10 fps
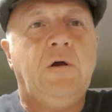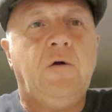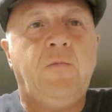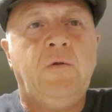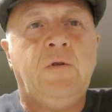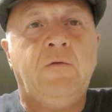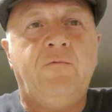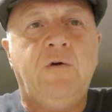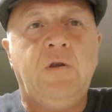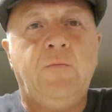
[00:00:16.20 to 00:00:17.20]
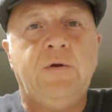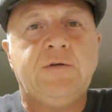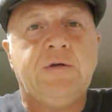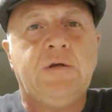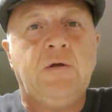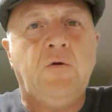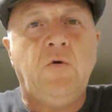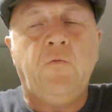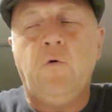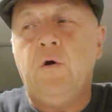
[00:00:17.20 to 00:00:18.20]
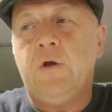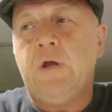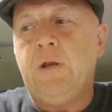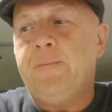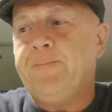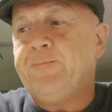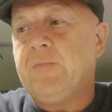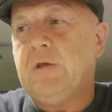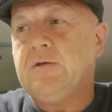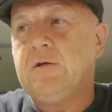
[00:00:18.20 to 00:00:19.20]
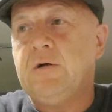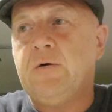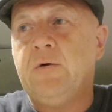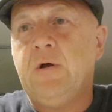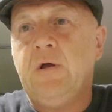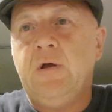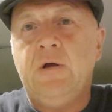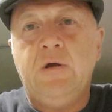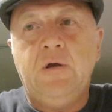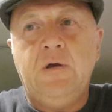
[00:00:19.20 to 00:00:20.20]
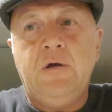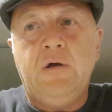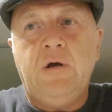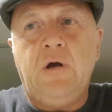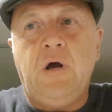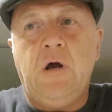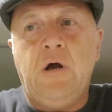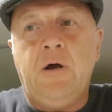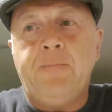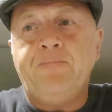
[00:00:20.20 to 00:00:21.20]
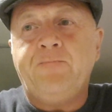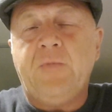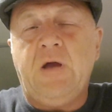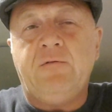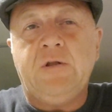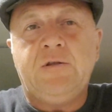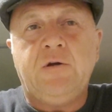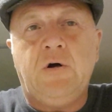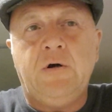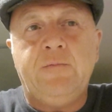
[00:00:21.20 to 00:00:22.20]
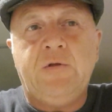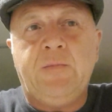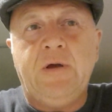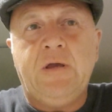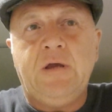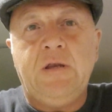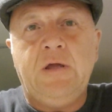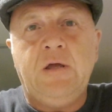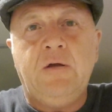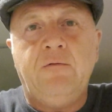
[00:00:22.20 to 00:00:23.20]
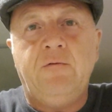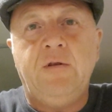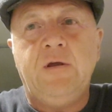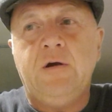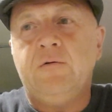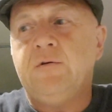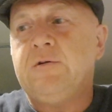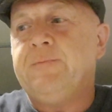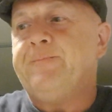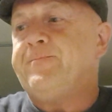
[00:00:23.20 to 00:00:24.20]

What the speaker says: I've been very busy working, so haven't had time to make any videos.